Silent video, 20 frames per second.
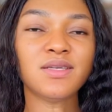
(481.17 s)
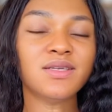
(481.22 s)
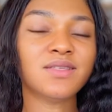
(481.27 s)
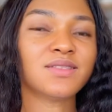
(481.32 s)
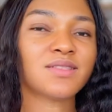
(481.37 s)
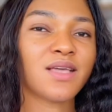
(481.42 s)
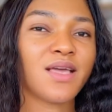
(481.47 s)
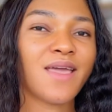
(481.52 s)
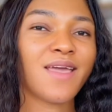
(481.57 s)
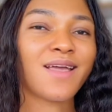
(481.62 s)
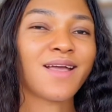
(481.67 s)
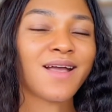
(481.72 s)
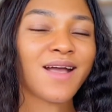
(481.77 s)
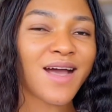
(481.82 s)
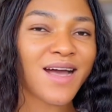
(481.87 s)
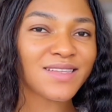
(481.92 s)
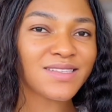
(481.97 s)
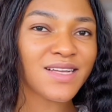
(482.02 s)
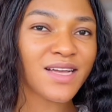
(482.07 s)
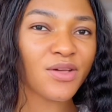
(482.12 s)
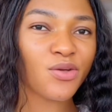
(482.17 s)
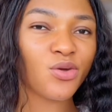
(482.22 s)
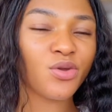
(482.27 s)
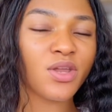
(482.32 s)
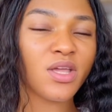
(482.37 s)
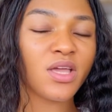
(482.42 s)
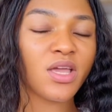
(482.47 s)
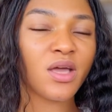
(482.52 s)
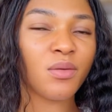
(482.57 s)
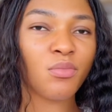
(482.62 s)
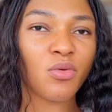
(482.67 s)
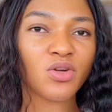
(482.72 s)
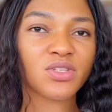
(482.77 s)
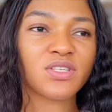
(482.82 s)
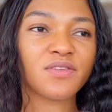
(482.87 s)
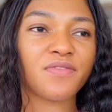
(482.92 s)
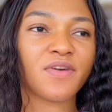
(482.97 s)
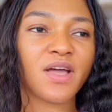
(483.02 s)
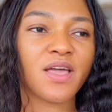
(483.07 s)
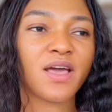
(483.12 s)
is a cationic
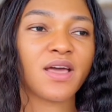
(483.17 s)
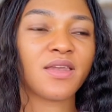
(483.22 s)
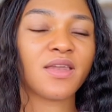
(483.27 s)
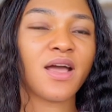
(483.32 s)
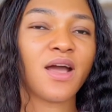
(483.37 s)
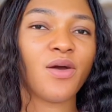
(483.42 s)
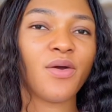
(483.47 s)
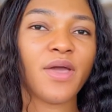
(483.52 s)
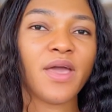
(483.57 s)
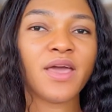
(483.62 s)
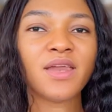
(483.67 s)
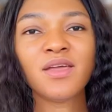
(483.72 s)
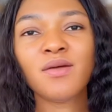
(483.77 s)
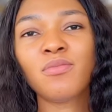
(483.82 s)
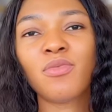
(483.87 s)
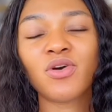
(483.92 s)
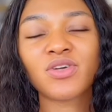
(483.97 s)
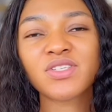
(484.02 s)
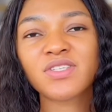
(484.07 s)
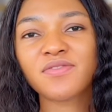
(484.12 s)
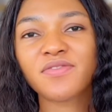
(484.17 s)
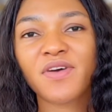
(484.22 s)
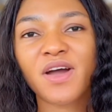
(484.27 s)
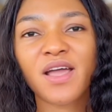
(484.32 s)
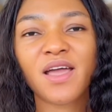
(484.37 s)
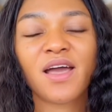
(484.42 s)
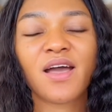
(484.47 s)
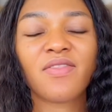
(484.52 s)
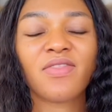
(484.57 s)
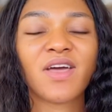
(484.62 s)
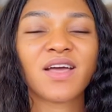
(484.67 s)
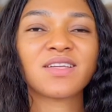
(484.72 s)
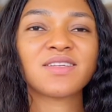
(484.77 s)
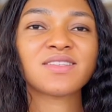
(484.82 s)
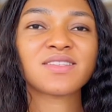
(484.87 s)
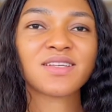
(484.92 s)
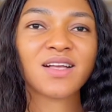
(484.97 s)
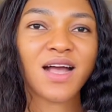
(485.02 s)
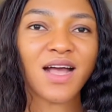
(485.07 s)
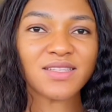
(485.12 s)
emulsifier. Now, any emulsifier that
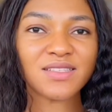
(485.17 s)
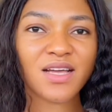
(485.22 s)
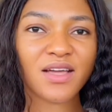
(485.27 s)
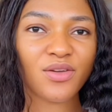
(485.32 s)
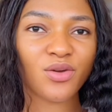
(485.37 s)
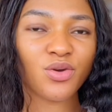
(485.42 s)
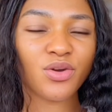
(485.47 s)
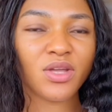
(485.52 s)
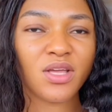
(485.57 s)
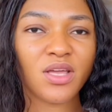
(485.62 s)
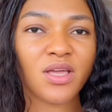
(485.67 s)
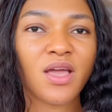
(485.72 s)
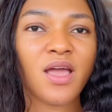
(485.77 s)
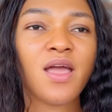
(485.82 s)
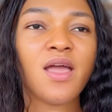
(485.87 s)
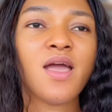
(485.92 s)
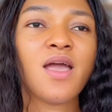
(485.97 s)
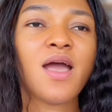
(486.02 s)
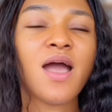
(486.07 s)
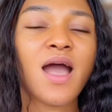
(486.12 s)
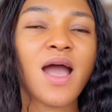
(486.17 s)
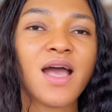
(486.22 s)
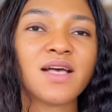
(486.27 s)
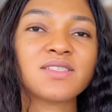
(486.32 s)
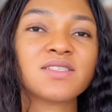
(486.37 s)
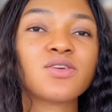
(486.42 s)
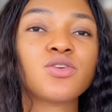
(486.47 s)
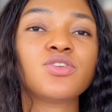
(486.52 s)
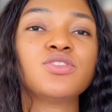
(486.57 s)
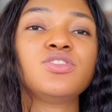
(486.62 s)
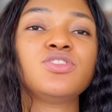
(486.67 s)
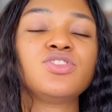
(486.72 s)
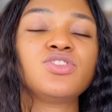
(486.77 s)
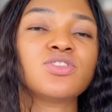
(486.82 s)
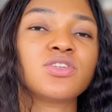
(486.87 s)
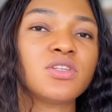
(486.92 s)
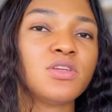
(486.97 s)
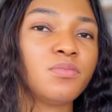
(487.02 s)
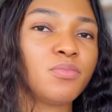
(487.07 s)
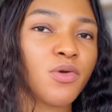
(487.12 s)
is cationic has
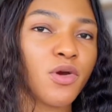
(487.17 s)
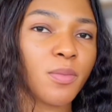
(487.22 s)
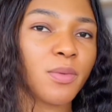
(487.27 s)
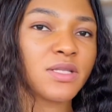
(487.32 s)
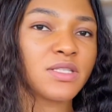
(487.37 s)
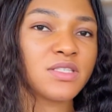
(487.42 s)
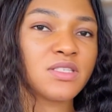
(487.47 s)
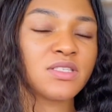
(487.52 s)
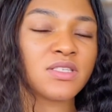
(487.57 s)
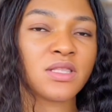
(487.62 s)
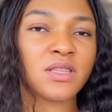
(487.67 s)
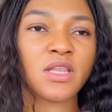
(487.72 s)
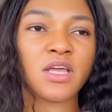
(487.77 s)
conditioning properties in